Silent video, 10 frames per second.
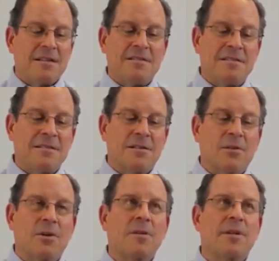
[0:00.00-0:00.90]
We're
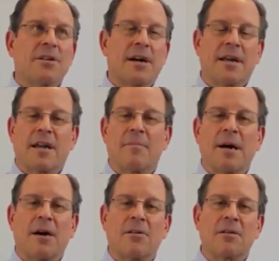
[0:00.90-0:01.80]
going to be talking
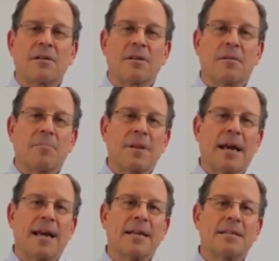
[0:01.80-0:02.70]
about
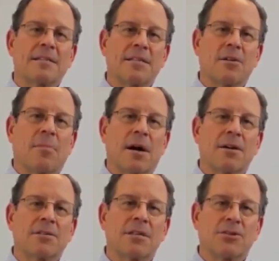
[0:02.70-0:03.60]
compliant seal
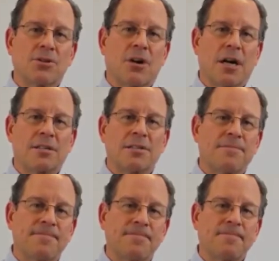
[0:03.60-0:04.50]
bars and jaws.
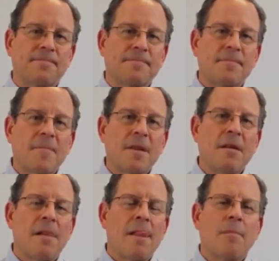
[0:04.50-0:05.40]

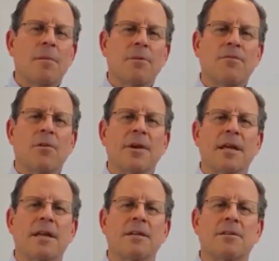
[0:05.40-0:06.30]
But before we
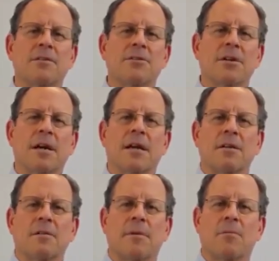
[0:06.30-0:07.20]
get into talking a
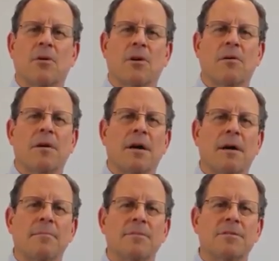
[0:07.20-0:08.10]
little bit more
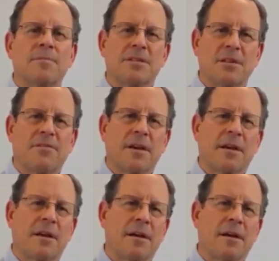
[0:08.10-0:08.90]
specific